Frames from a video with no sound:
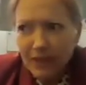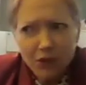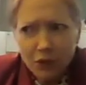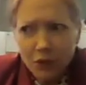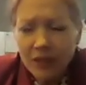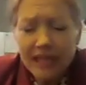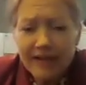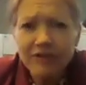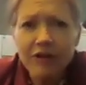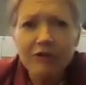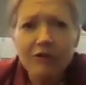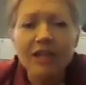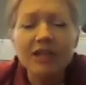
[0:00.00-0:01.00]
shortly after
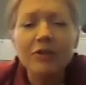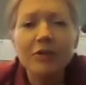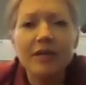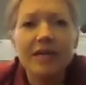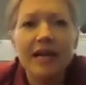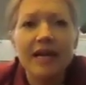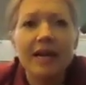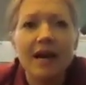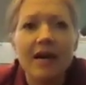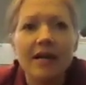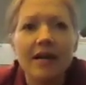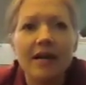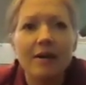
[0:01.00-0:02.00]
I graduated,
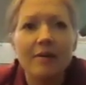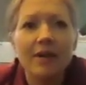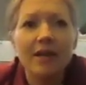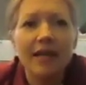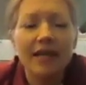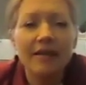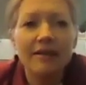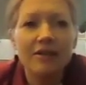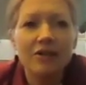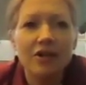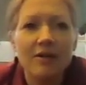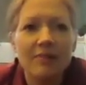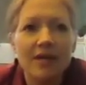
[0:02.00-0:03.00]
I landed the
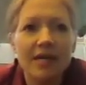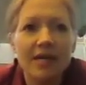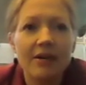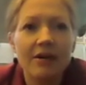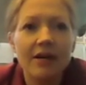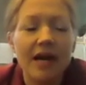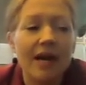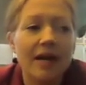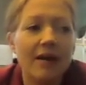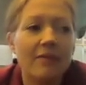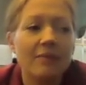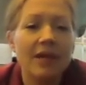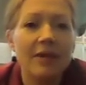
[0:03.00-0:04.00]
job here
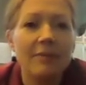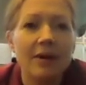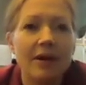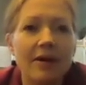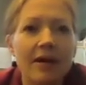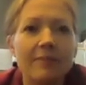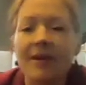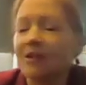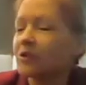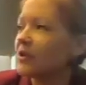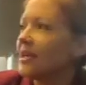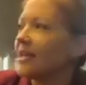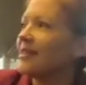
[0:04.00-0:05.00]
at Pima. I'm
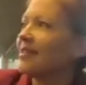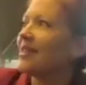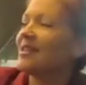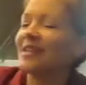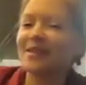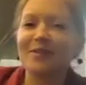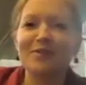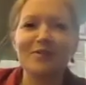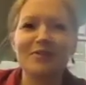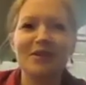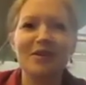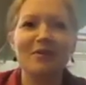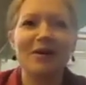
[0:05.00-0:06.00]
actually in the dance
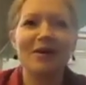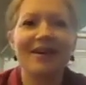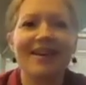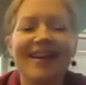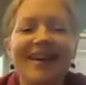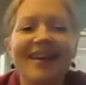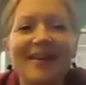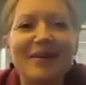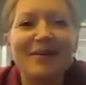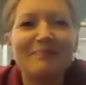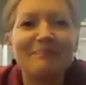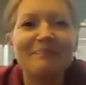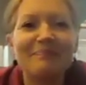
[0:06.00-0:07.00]
studio at
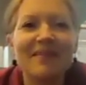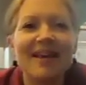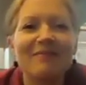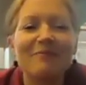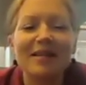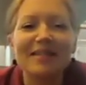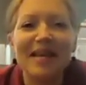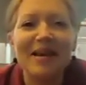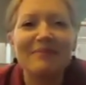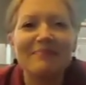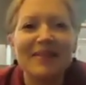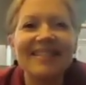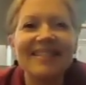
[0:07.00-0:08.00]
West
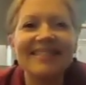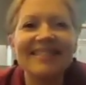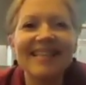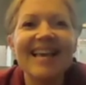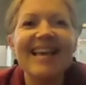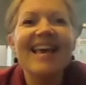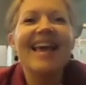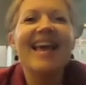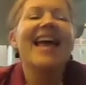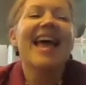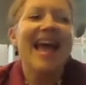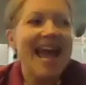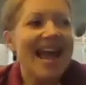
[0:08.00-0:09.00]
Campus.
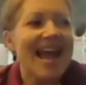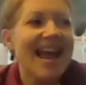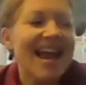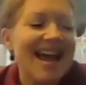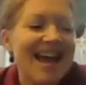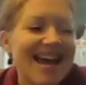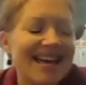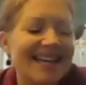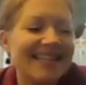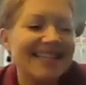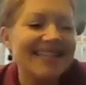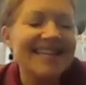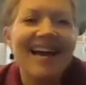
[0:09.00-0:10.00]

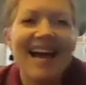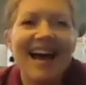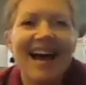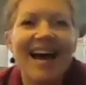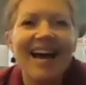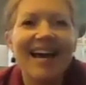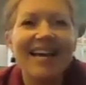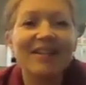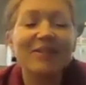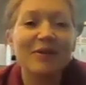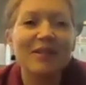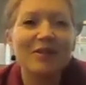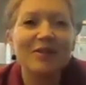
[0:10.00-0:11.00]
And I
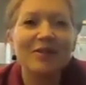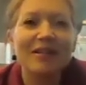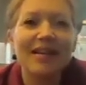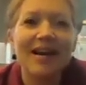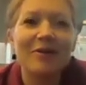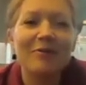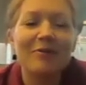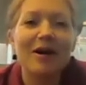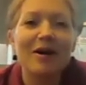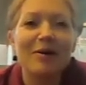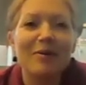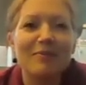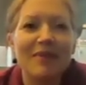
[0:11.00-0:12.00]
started out
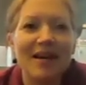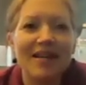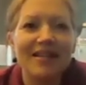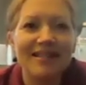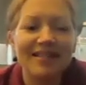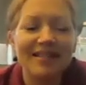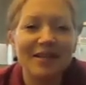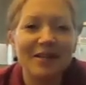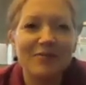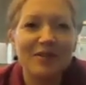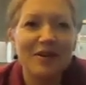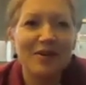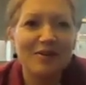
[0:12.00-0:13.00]
as the Center
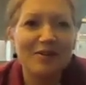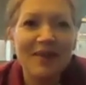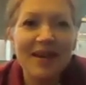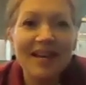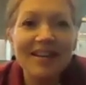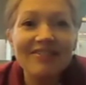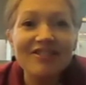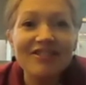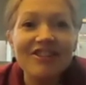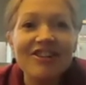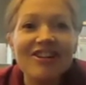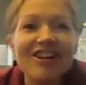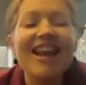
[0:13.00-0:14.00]
for the Arts
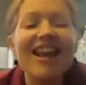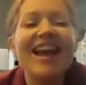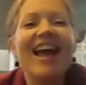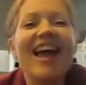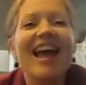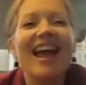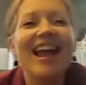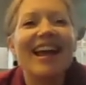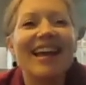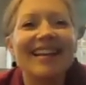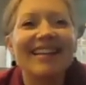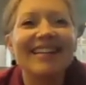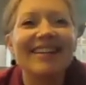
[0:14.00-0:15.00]
manager.
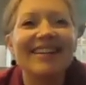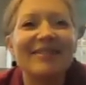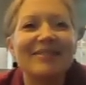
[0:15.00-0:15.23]
And